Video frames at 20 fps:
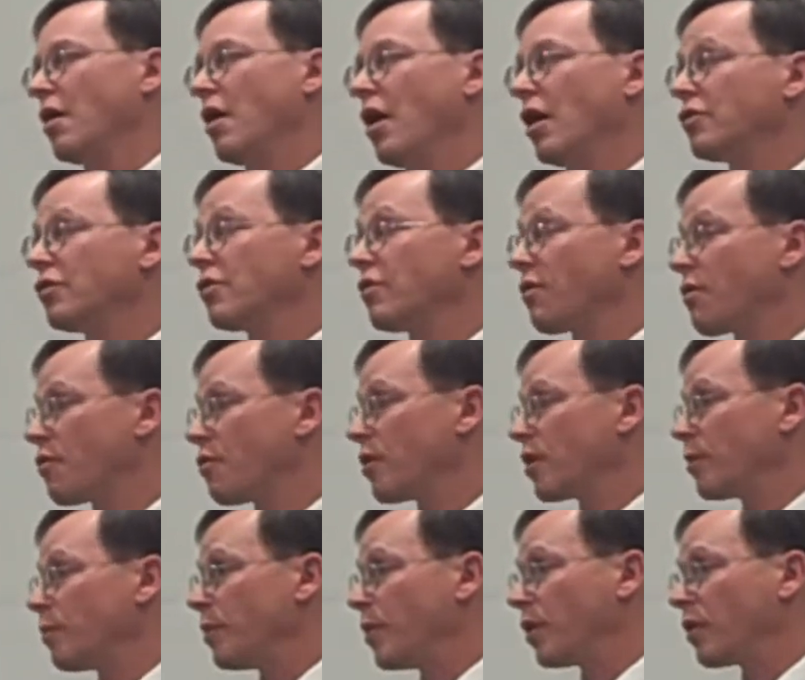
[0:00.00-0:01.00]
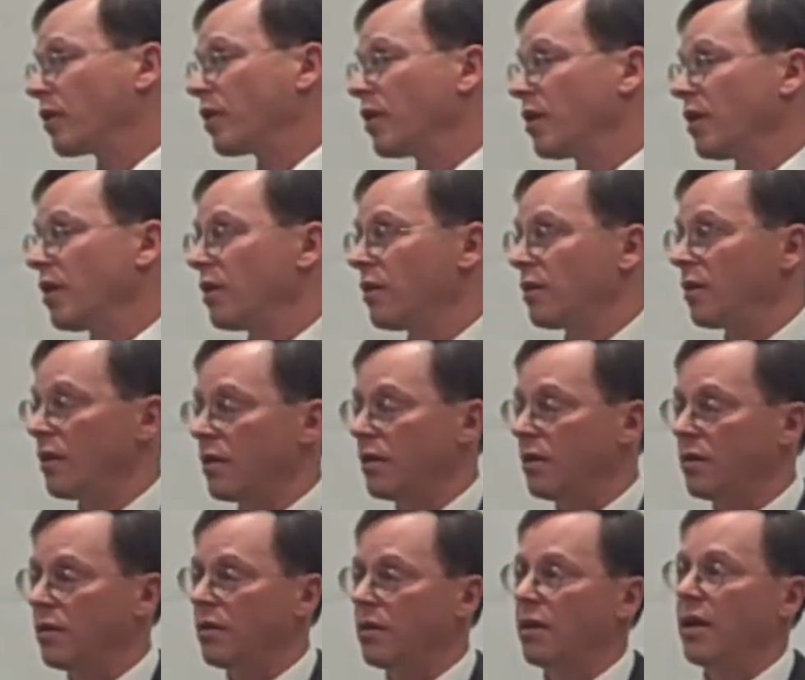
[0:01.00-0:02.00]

130 billion in